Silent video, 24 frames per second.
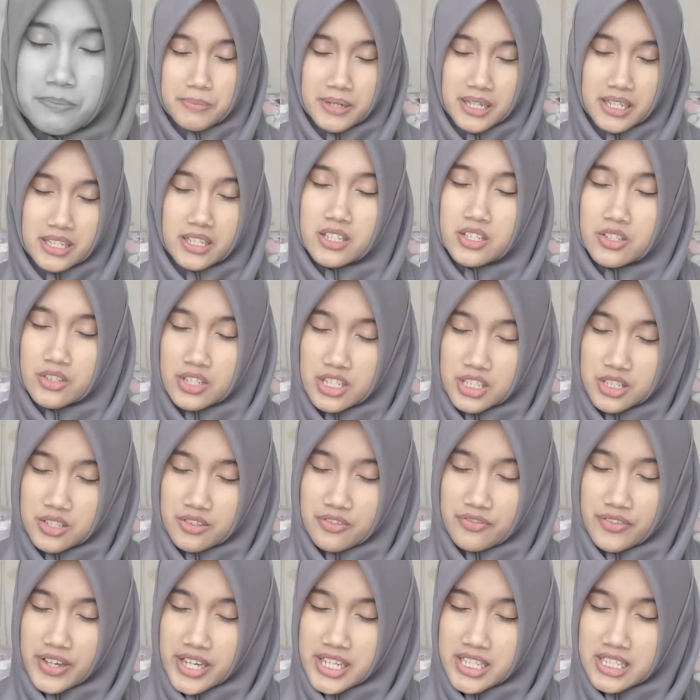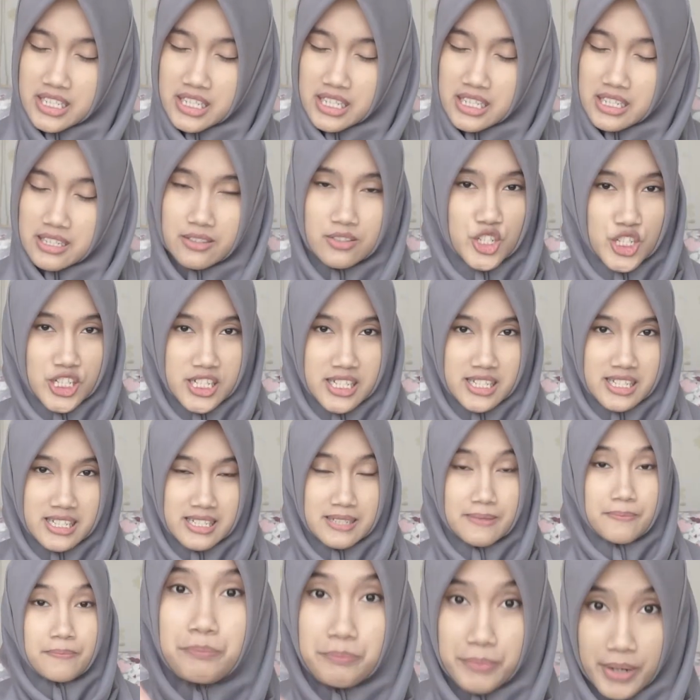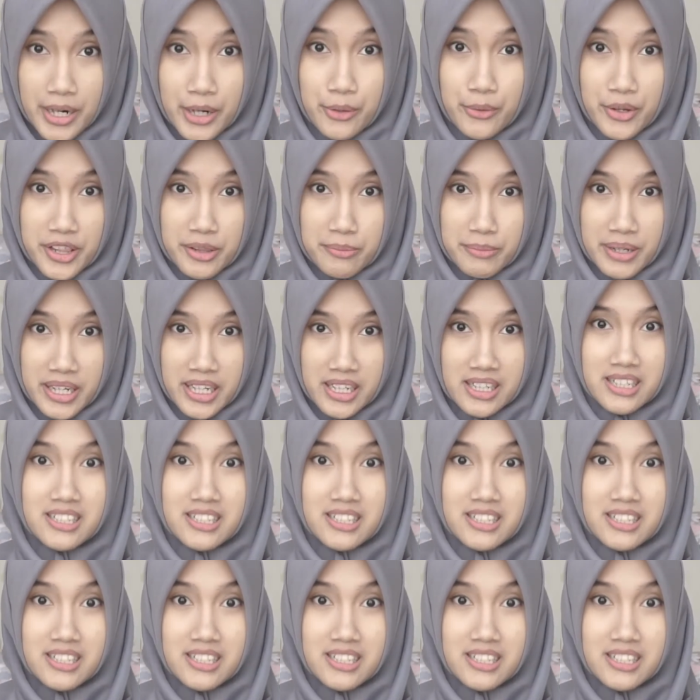But you need to face it. Just bear with me,